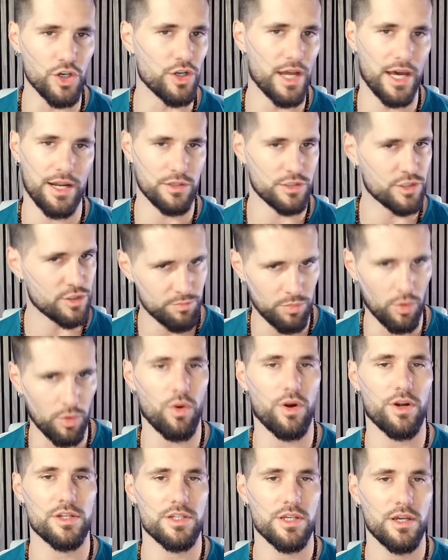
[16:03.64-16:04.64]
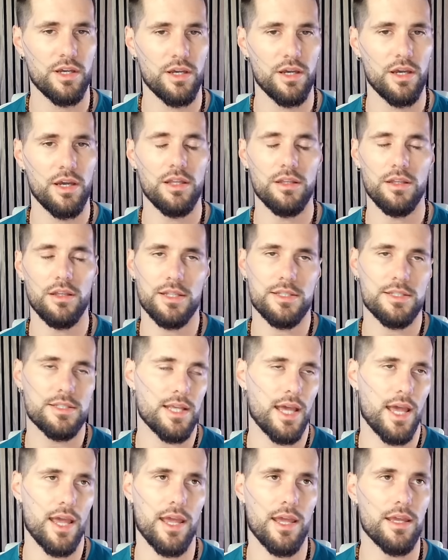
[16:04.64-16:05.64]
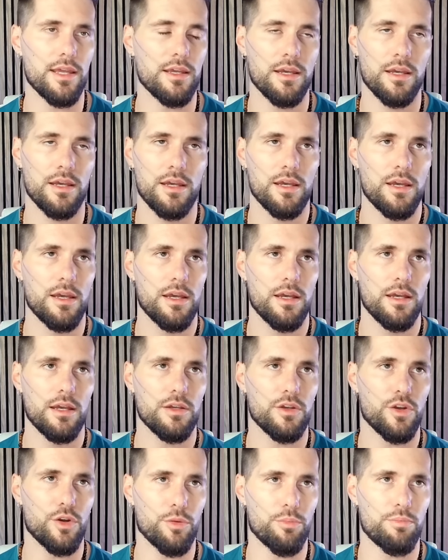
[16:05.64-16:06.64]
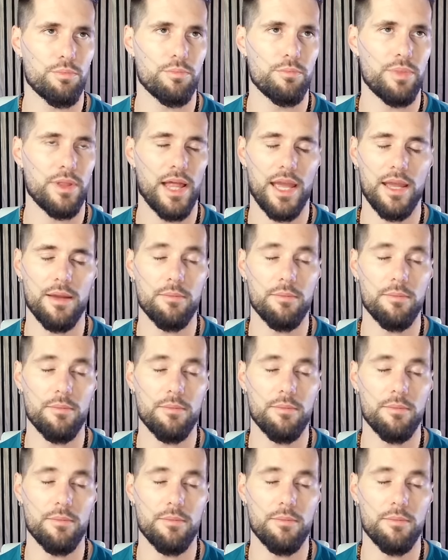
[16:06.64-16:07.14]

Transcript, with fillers: at a sport. Let's say you're playing